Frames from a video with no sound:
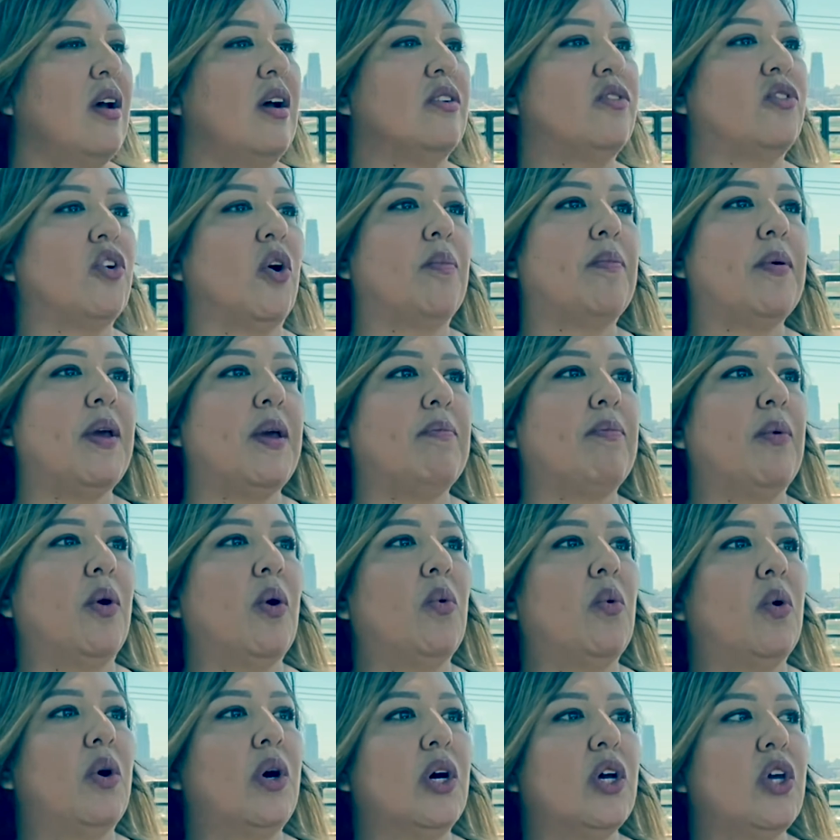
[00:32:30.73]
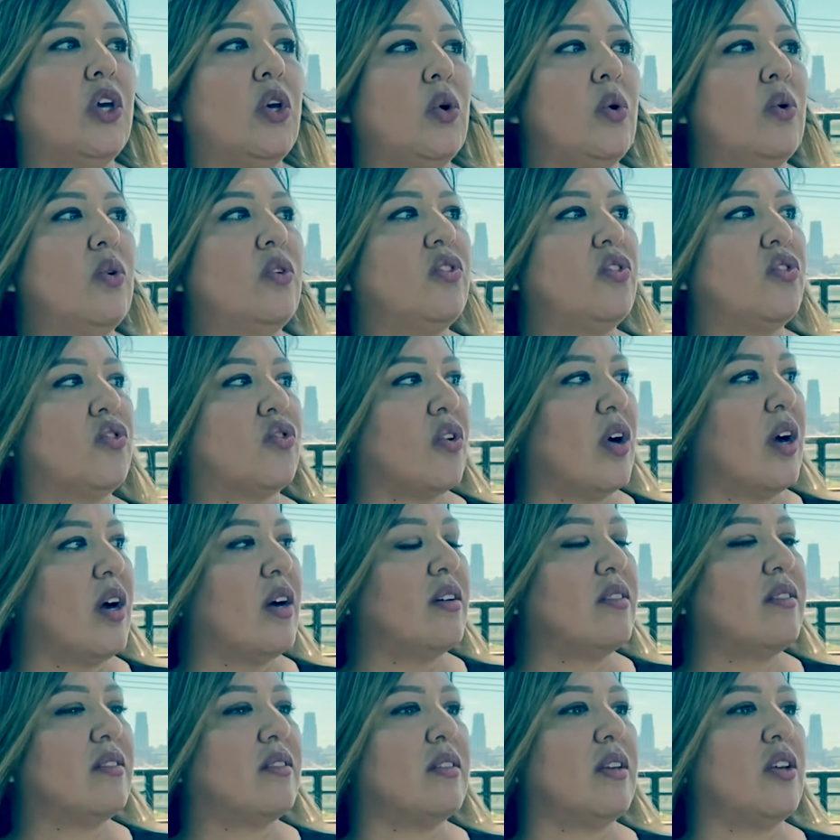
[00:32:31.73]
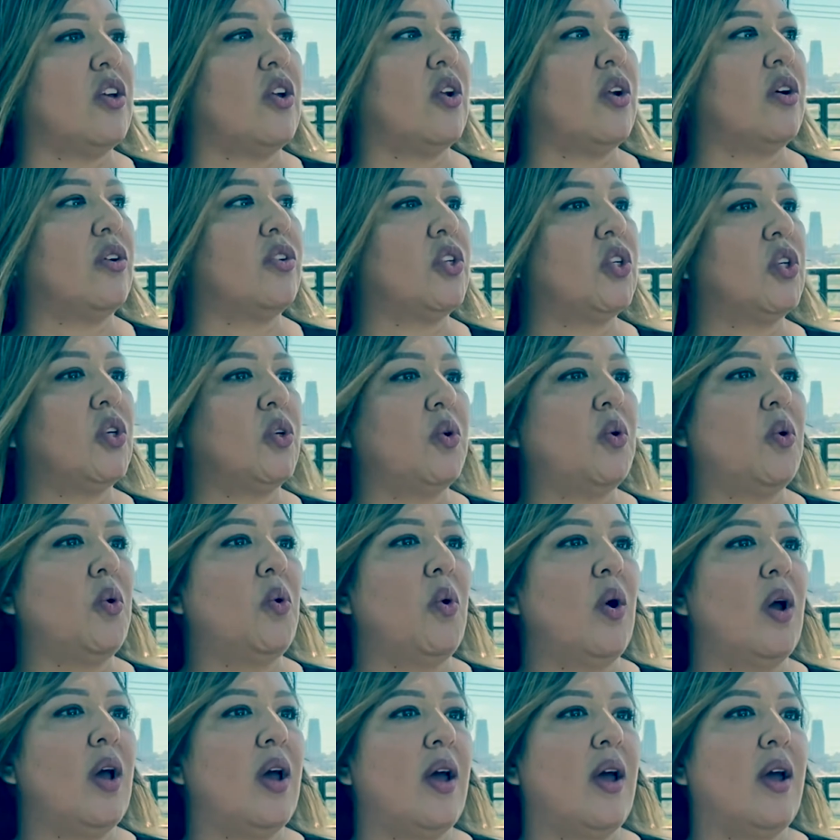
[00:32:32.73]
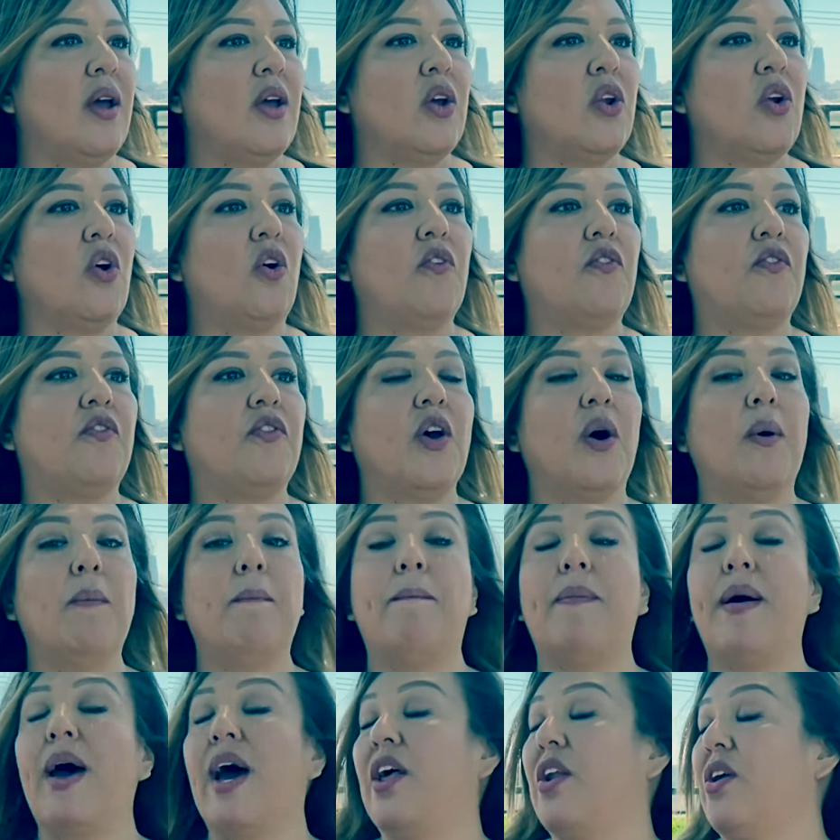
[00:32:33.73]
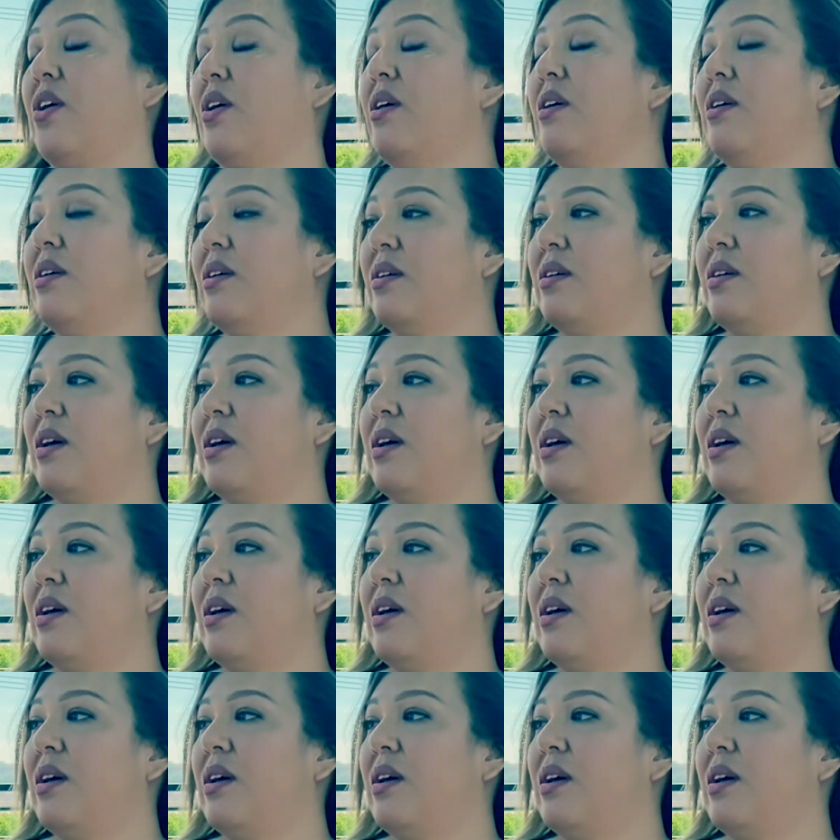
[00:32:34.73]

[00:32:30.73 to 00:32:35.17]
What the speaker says: So people will use drugs, to, feel better.